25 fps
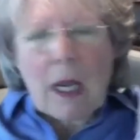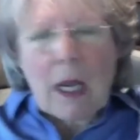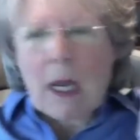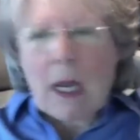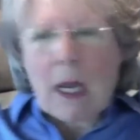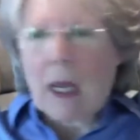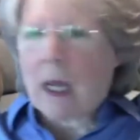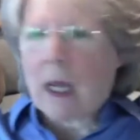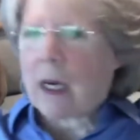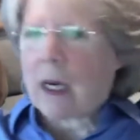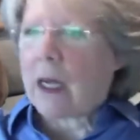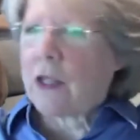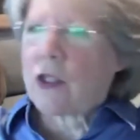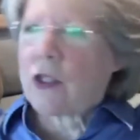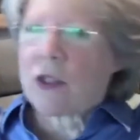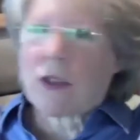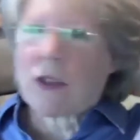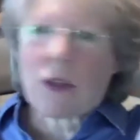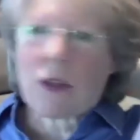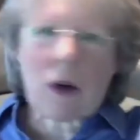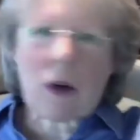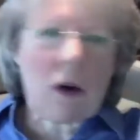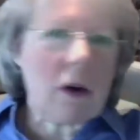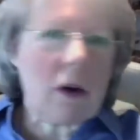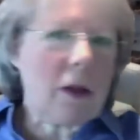And I just
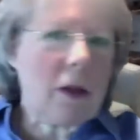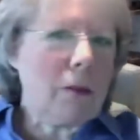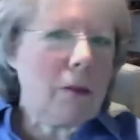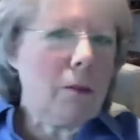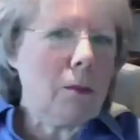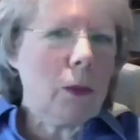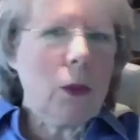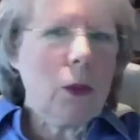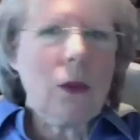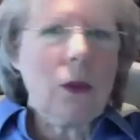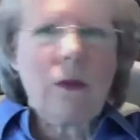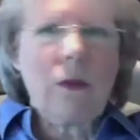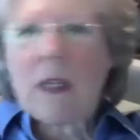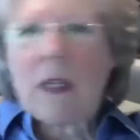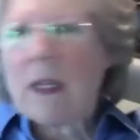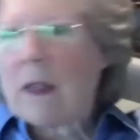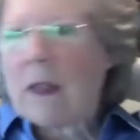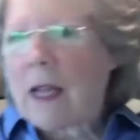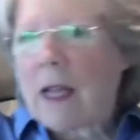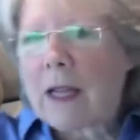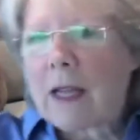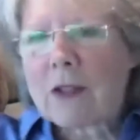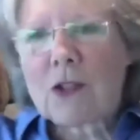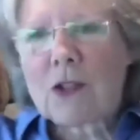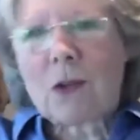started moving in
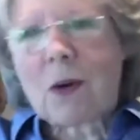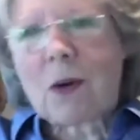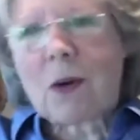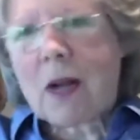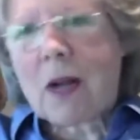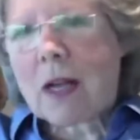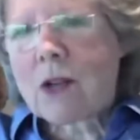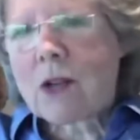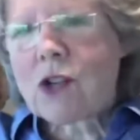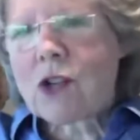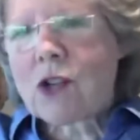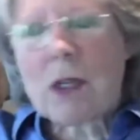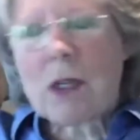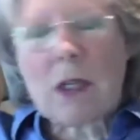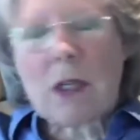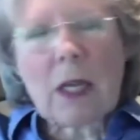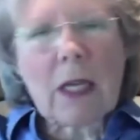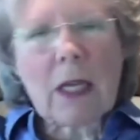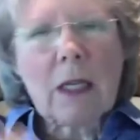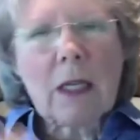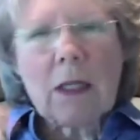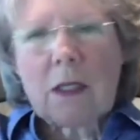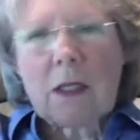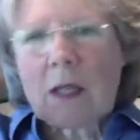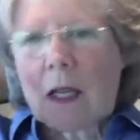that direction. I
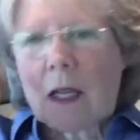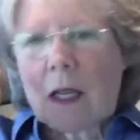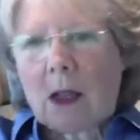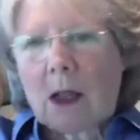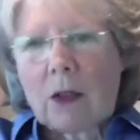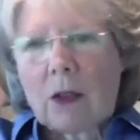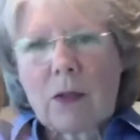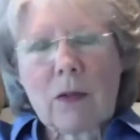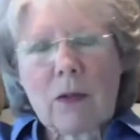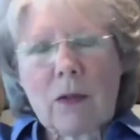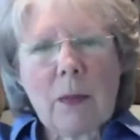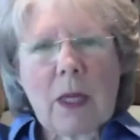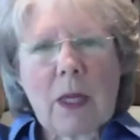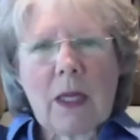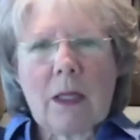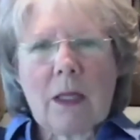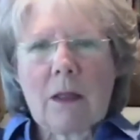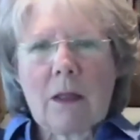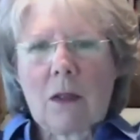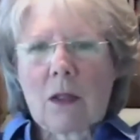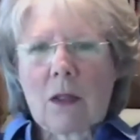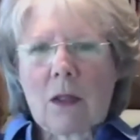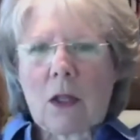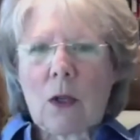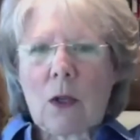could tell through my
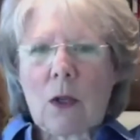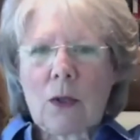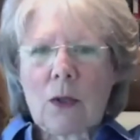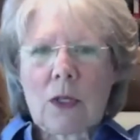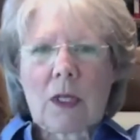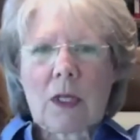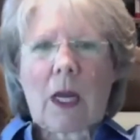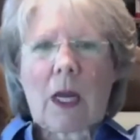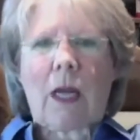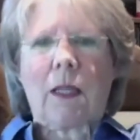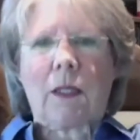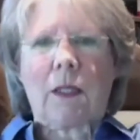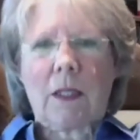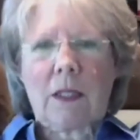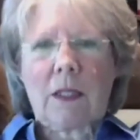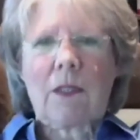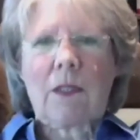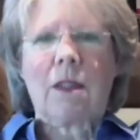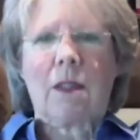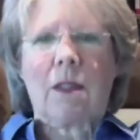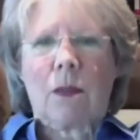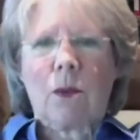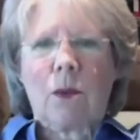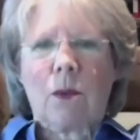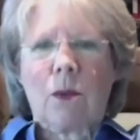closed eyelids
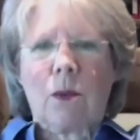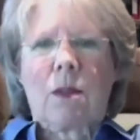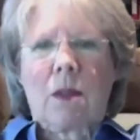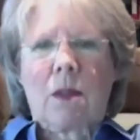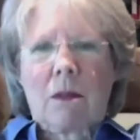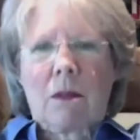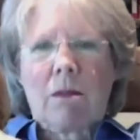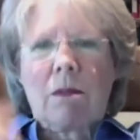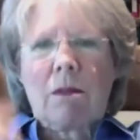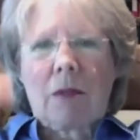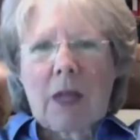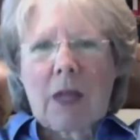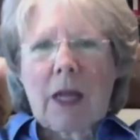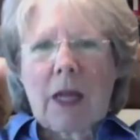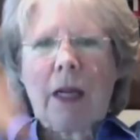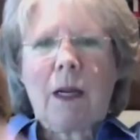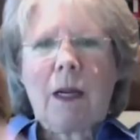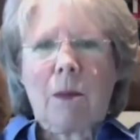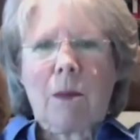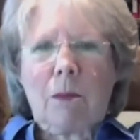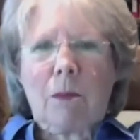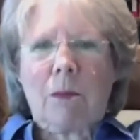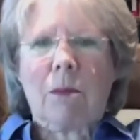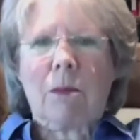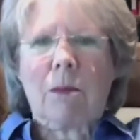that it was
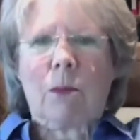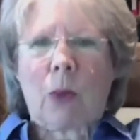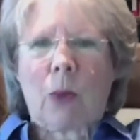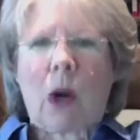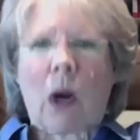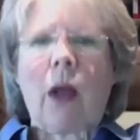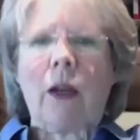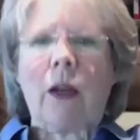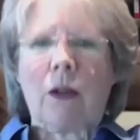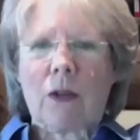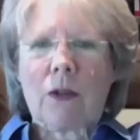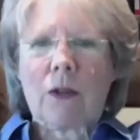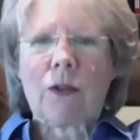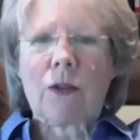getting brighter.